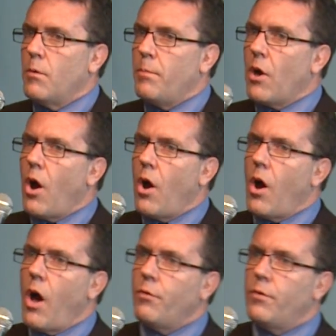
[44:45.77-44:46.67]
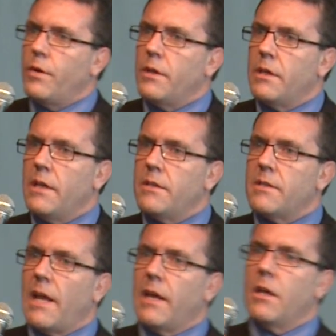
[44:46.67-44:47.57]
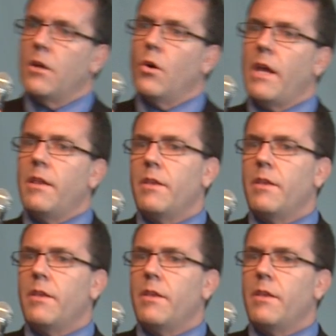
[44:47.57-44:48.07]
But often it's like, okay,